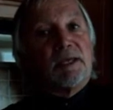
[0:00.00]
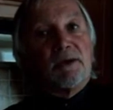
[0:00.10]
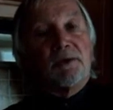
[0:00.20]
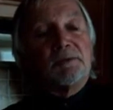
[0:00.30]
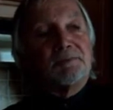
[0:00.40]

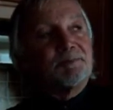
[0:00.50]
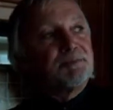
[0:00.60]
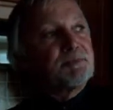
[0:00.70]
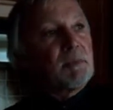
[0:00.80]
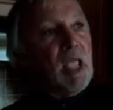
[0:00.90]
So
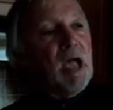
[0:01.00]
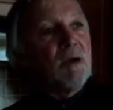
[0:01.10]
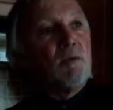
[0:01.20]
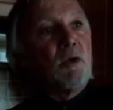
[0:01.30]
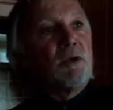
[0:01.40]

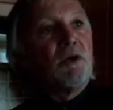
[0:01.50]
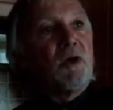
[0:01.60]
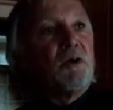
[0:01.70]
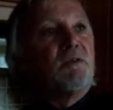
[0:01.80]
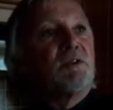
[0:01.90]
I
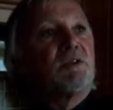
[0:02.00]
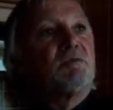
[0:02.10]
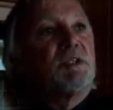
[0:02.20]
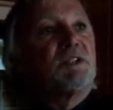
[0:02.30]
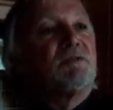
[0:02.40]
wander over
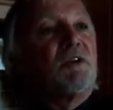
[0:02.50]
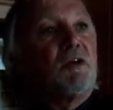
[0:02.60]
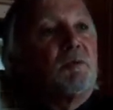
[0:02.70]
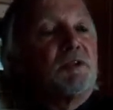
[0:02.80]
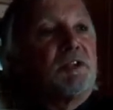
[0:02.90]
to Miss
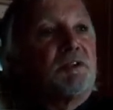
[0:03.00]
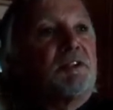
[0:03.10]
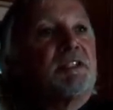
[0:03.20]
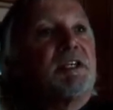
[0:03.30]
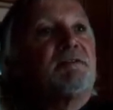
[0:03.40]
Frobisher
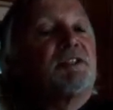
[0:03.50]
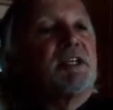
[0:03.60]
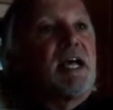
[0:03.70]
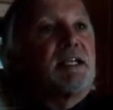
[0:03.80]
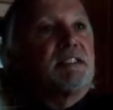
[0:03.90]
to see if
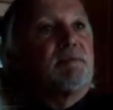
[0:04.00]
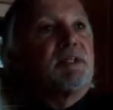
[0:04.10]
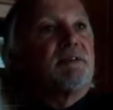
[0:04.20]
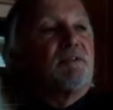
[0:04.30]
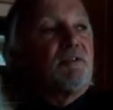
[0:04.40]
she has a
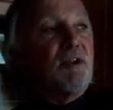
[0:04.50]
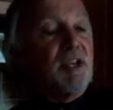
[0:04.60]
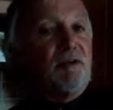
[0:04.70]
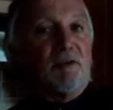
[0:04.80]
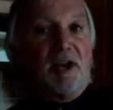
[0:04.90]
bit of
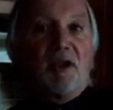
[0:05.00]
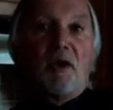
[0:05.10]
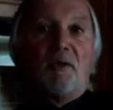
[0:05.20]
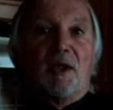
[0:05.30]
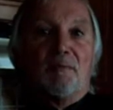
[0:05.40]
greenery
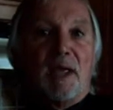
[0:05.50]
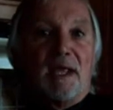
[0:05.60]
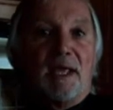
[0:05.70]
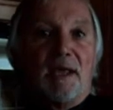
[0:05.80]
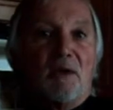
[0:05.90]
going,
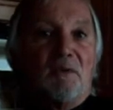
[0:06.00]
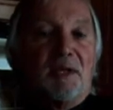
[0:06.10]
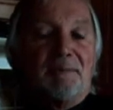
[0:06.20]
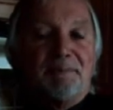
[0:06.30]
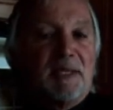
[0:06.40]
begging,
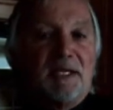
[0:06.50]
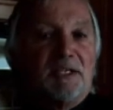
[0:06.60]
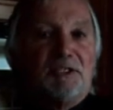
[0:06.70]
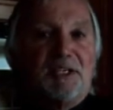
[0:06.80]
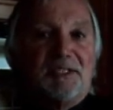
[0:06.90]
only
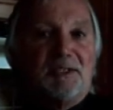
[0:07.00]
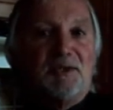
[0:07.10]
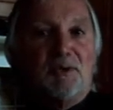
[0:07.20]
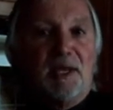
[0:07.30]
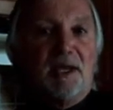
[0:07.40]
she's
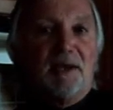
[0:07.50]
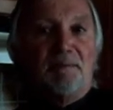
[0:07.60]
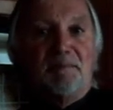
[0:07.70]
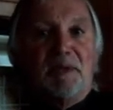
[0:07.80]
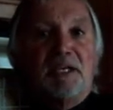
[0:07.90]
doing
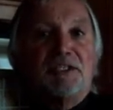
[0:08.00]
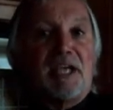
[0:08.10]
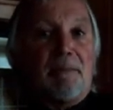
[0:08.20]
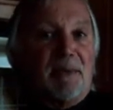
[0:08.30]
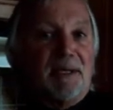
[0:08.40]
a
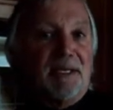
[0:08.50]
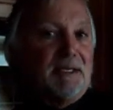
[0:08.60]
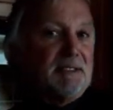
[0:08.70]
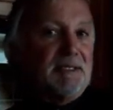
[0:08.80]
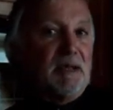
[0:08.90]

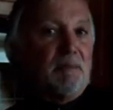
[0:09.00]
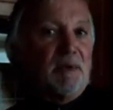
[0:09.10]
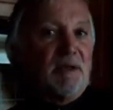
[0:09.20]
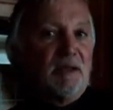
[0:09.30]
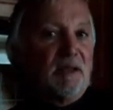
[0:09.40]
Japanese
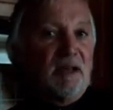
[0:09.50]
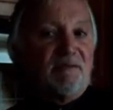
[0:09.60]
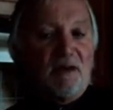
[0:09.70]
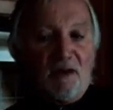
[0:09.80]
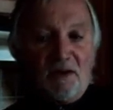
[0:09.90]
number,
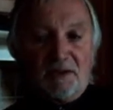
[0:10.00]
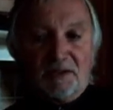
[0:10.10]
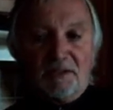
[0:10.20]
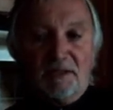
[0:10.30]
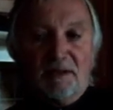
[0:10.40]
a
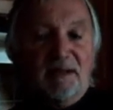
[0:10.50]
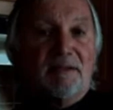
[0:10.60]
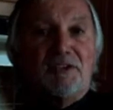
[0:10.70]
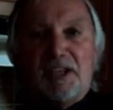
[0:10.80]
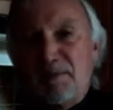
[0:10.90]
vase
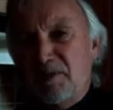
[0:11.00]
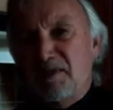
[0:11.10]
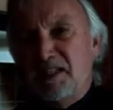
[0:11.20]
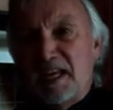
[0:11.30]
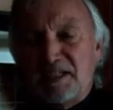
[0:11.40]
in the shape
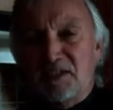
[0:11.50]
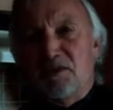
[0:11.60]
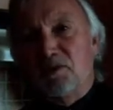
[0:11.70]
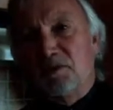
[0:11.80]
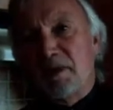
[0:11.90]
of a
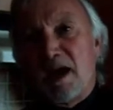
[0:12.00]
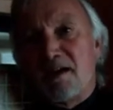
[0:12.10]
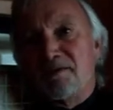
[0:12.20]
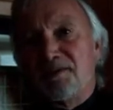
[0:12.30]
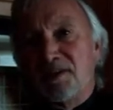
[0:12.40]
test tube,
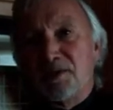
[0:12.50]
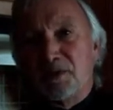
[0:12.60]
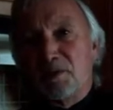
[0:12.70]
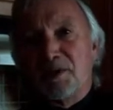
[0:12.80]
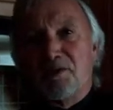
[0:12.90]
half
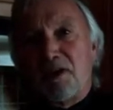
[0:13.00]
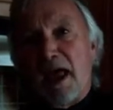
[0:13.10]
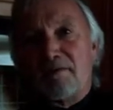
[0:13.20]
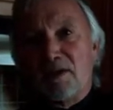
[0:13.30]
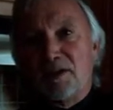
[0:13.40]
filled with
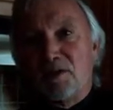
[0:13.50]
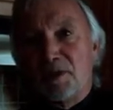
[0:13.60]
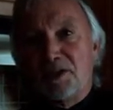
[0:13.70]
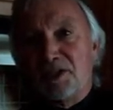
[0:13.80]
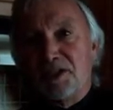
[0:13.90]
gravel, into
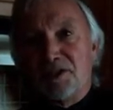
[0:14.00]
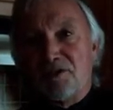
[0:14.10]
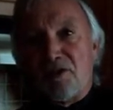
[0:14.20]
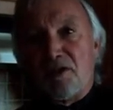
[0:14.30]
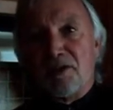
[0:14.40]
which she's
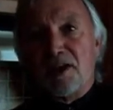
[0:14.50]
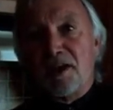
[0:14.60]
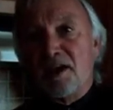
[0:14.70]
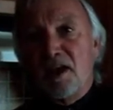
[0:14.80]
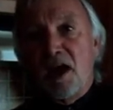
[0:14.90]

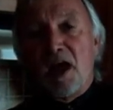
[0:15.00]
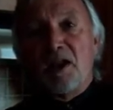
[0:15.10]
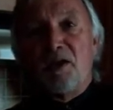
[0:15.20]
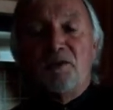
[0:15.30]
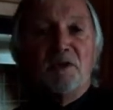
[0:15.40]
throttling
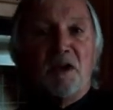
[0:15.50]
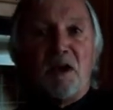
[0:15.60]
a lone